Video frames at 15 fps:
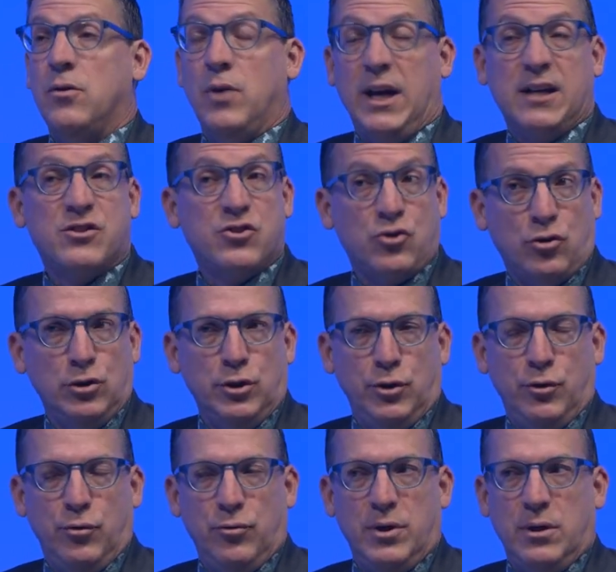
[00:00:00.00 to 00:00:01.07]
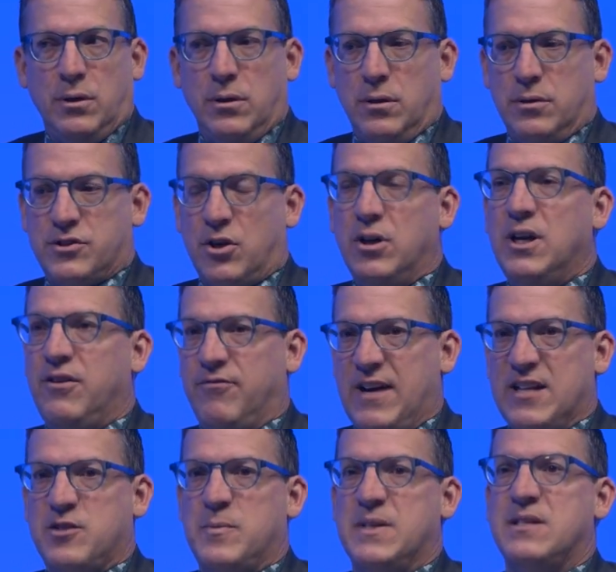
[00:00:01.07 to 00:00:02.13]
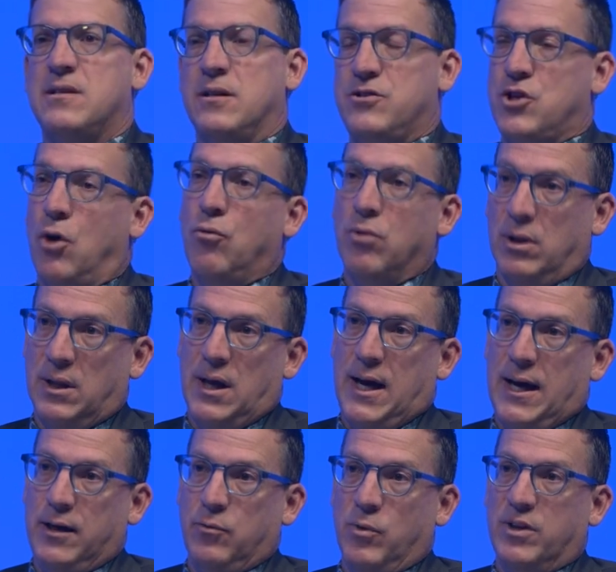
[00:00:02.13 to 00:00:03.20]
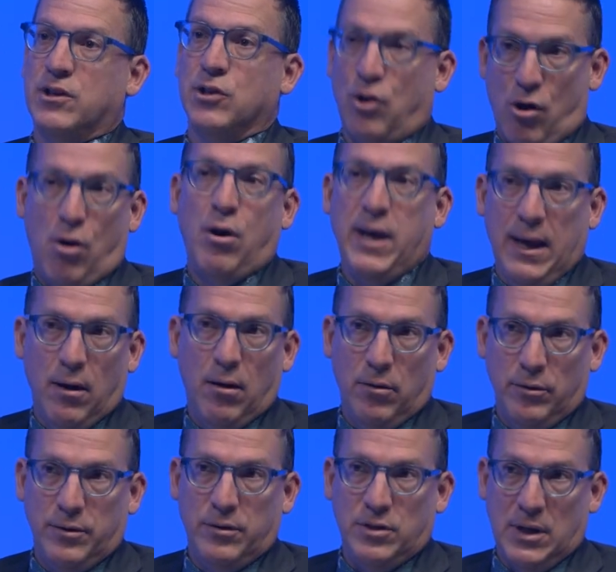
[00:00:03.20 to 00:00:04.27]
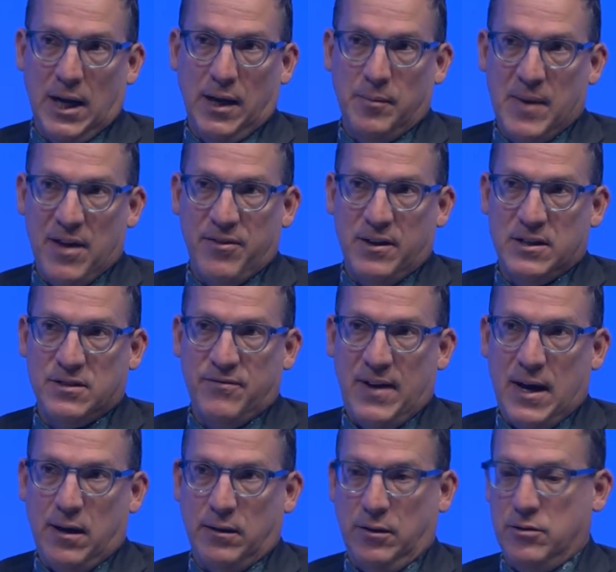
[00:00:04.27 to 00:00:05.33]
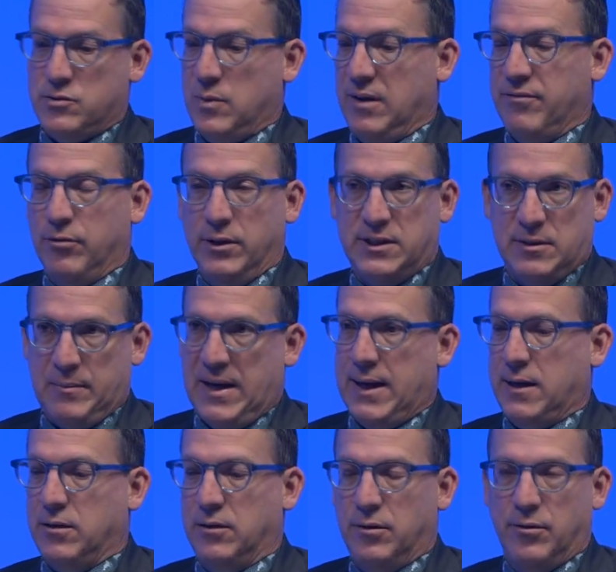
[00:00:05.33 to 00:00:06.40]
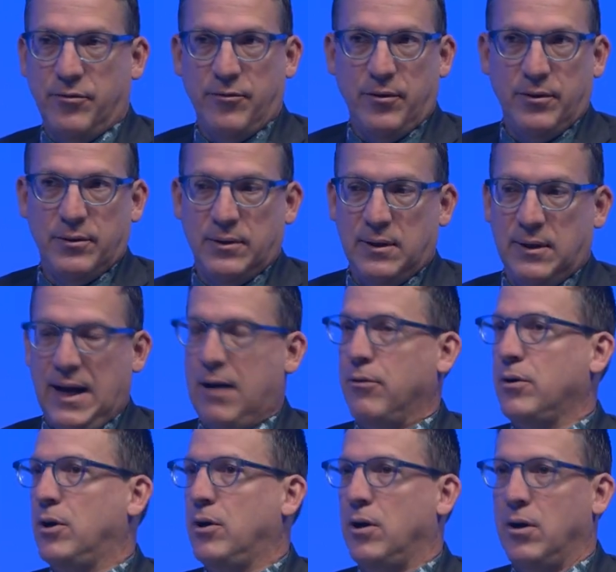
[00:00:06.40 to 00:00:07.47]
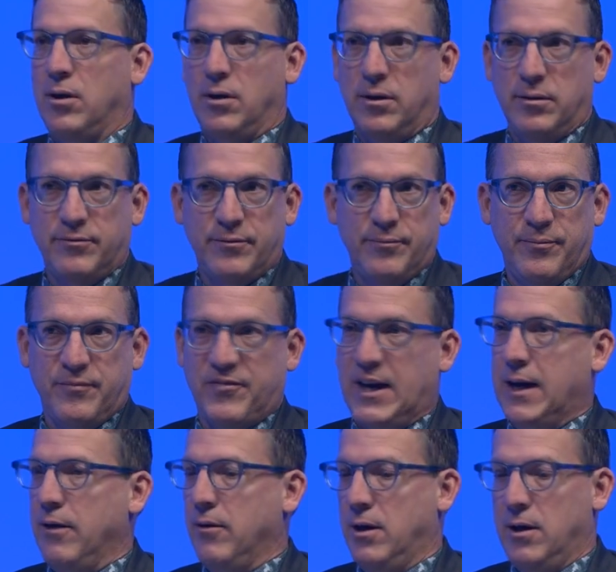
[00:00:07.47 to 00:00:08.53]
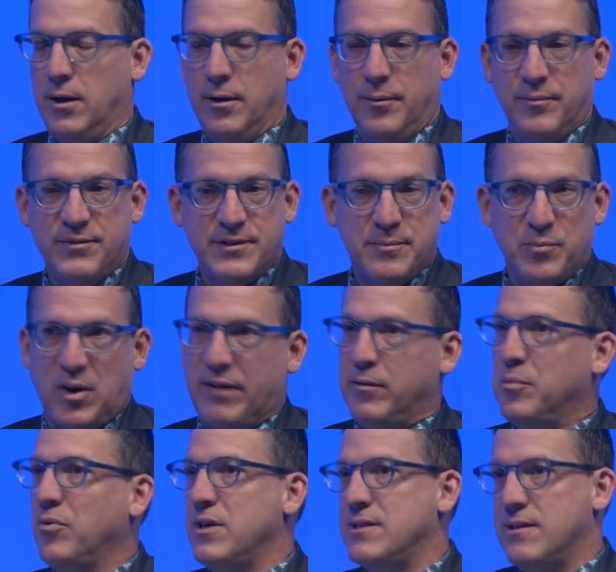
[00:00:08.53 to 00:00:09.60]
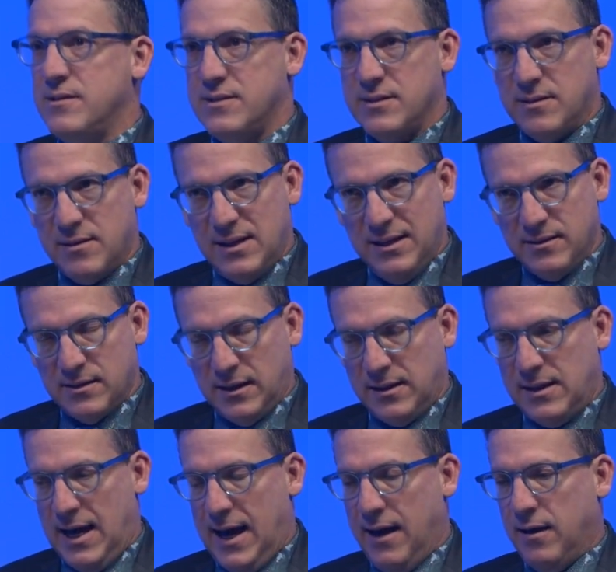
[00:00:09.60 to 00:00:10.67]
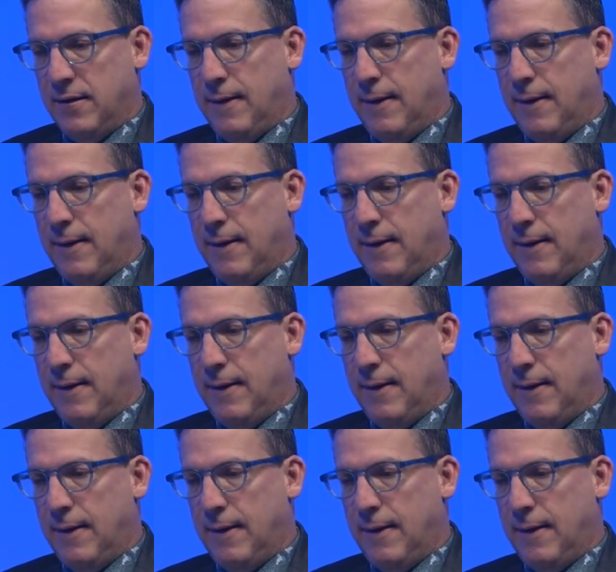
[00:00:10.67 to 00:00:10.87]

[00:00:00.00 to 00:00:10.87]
exclude certain investments that don't align with long-held United Methodist values. We avoid tobacco, alcohol, firearms, private prisons, things like that.